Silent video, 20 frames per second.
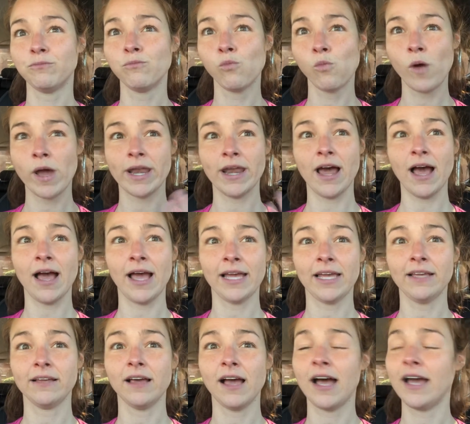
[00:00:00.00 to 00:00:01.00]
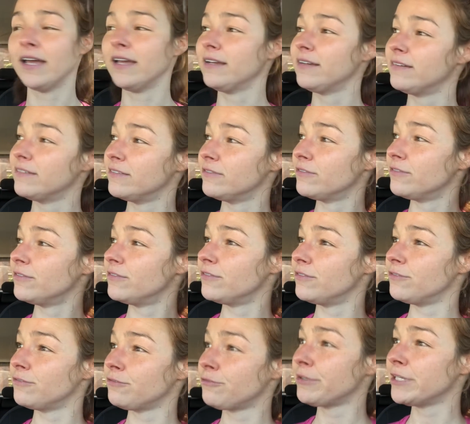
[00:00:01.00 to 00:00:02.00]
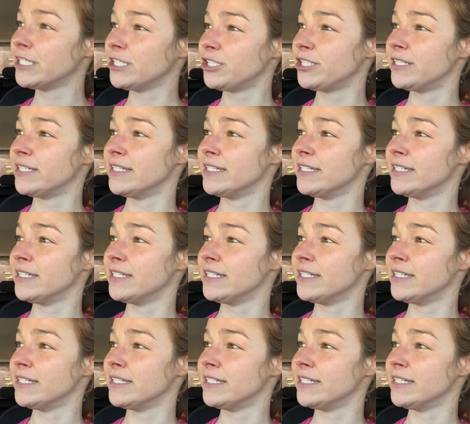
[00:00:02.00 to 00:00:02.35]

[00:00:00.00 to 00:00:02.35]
When I reach